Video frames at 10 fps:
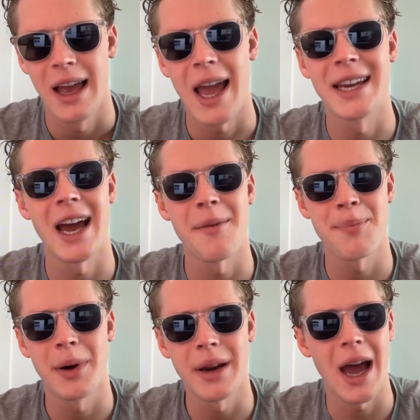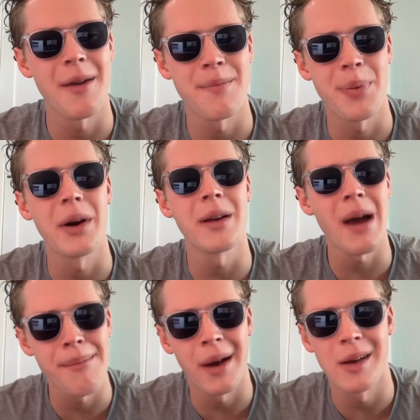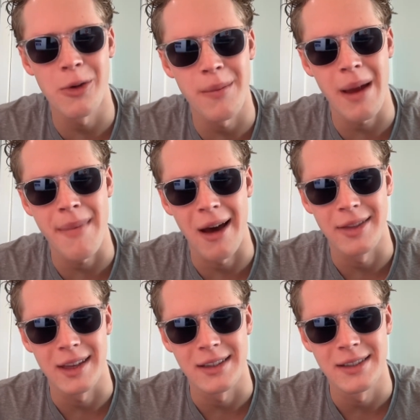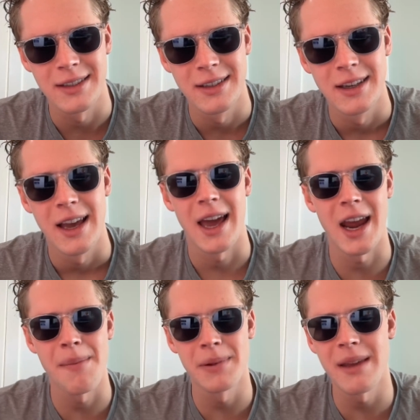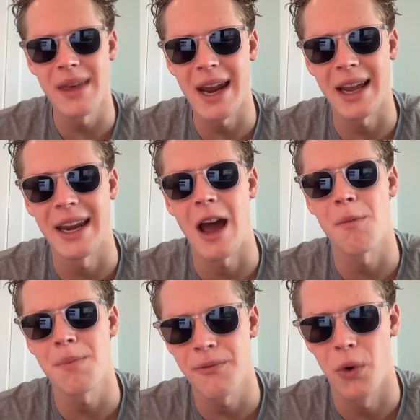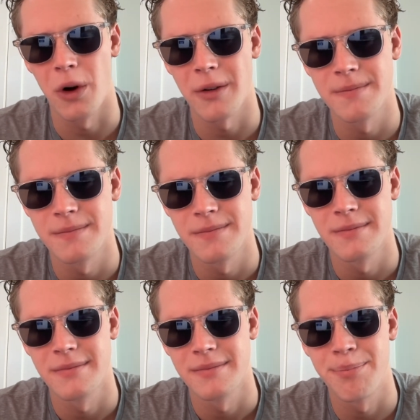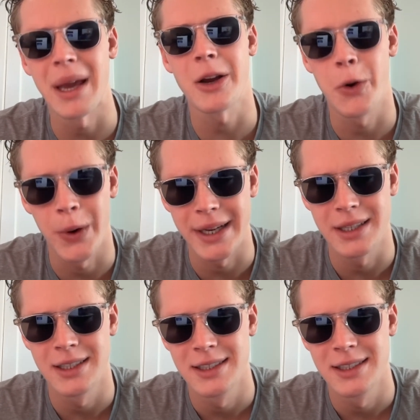And I'm putting my money where my mouth is. And I believe that I can outperform Bitcoin